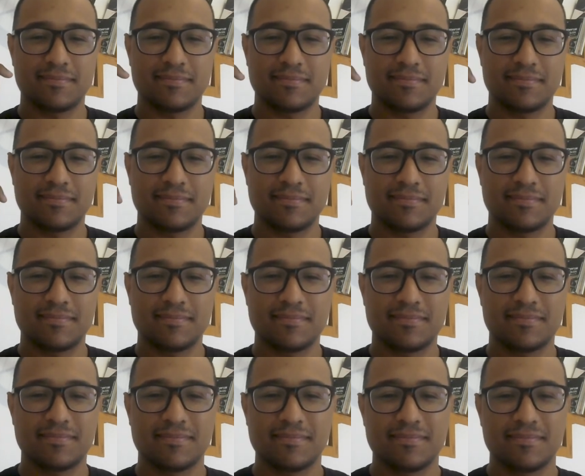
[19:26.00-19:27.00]

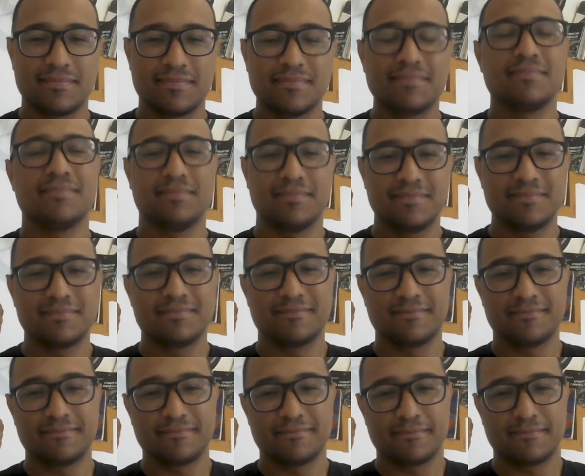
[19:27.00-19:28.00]

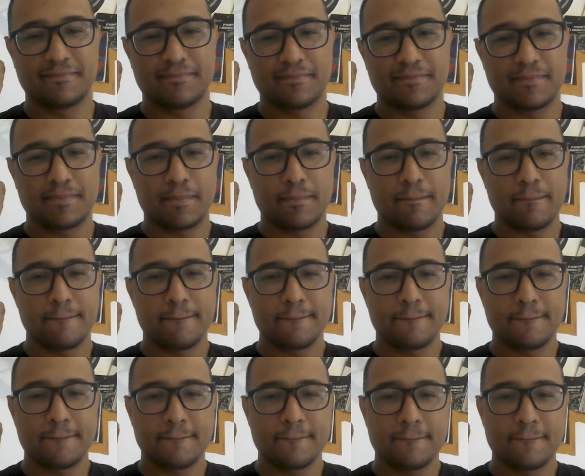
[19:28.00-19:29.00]

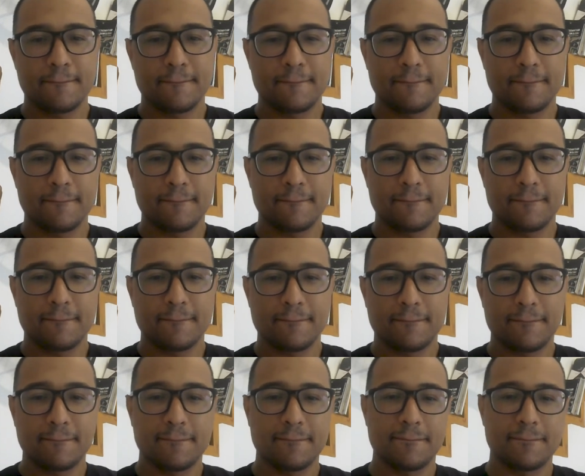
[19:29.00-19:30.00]

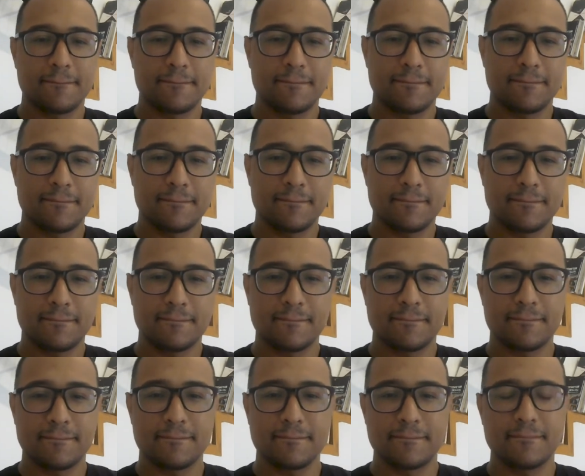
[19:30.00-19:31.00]

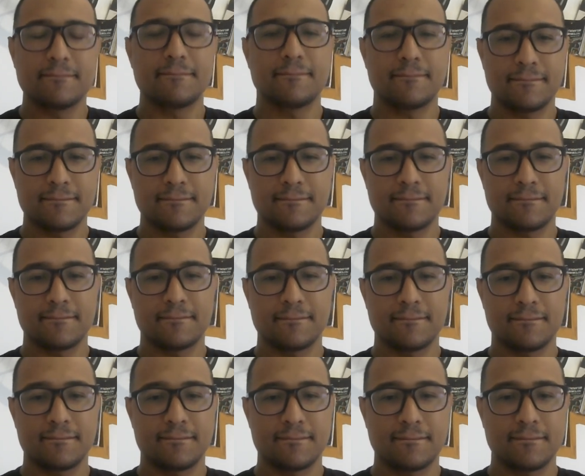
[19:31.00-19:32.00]

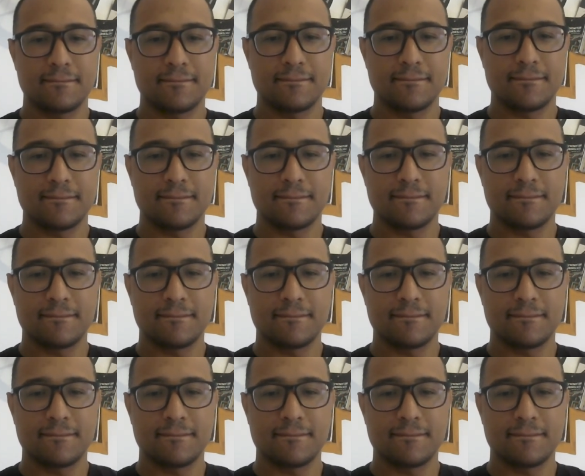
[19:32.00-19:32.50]
(not speaking)